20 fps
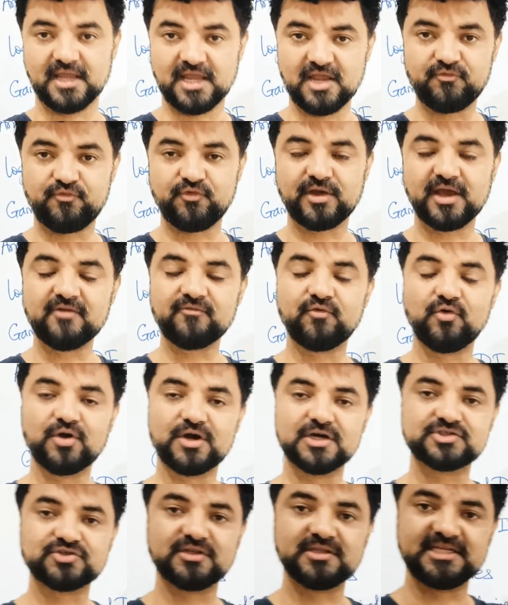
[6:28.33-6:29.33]
If you can
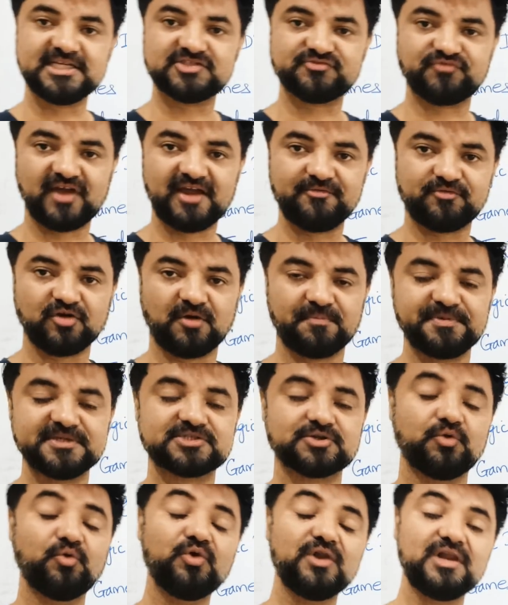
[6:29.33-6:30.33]
focus on these 5
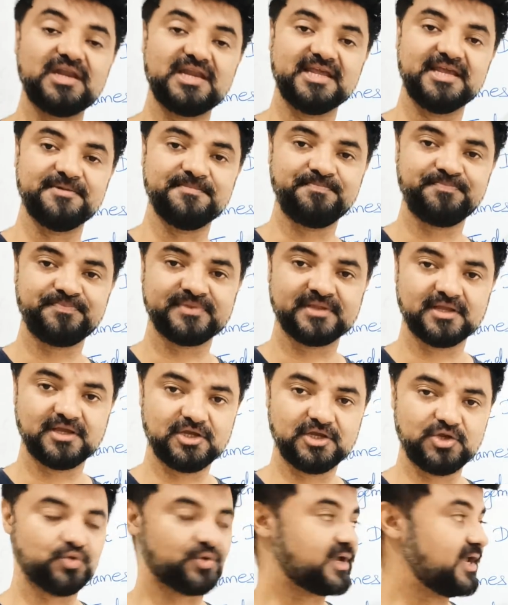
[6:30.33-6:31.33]
topics only,
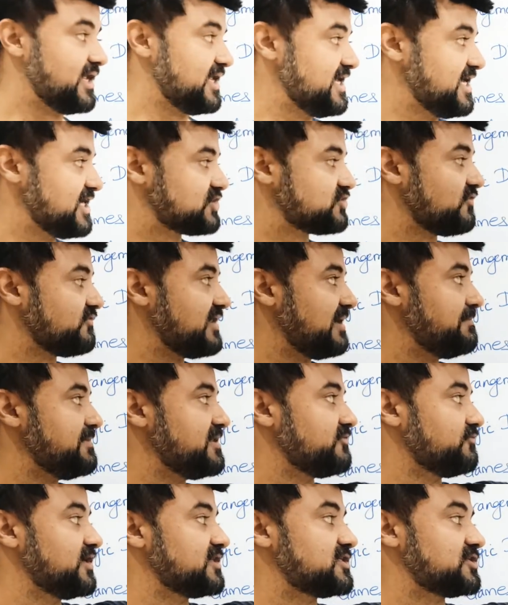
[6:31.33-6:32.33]
each of them
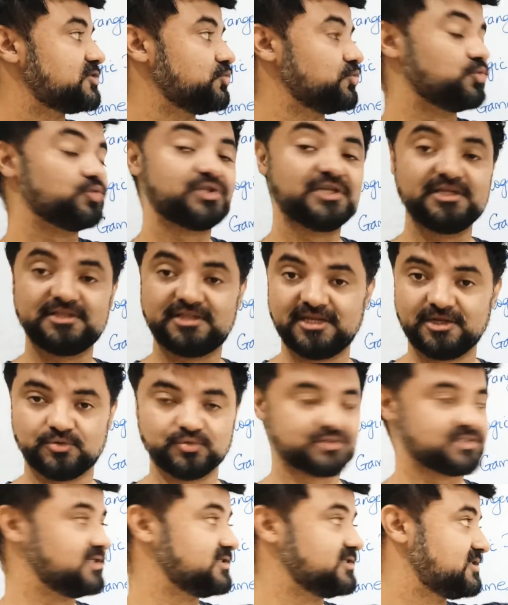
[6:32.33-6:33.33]
is worth 2 to 3
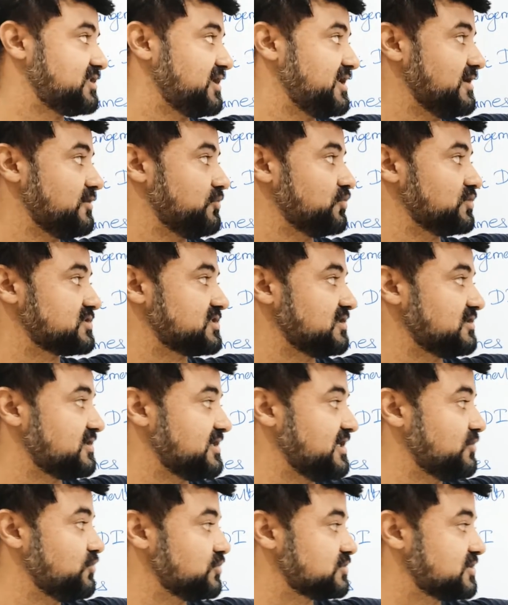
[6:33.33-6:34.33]
questions. 3
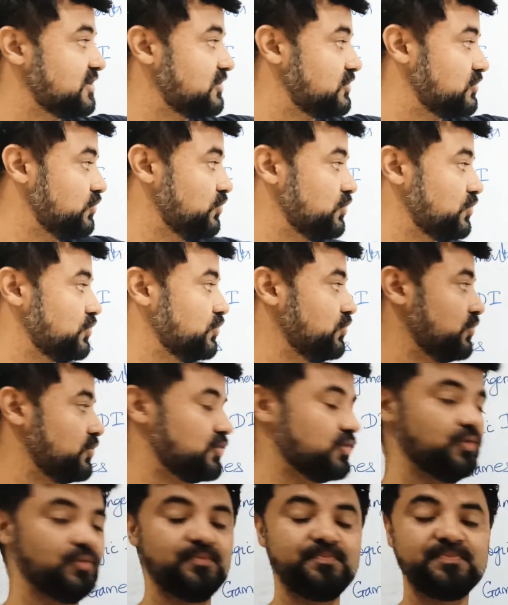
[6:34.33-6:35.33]
questions,
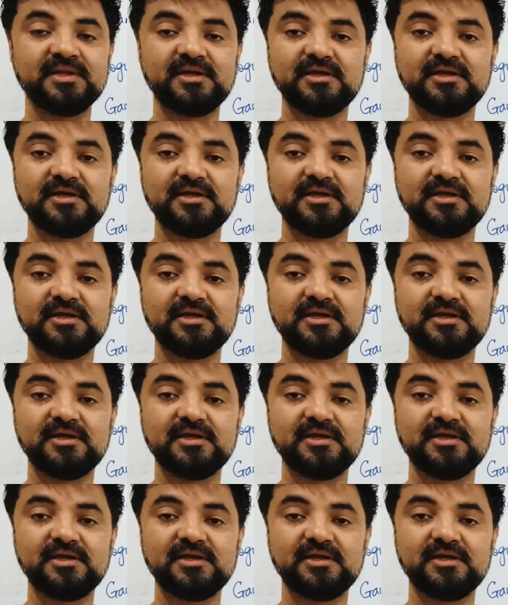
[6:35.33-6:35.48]
2.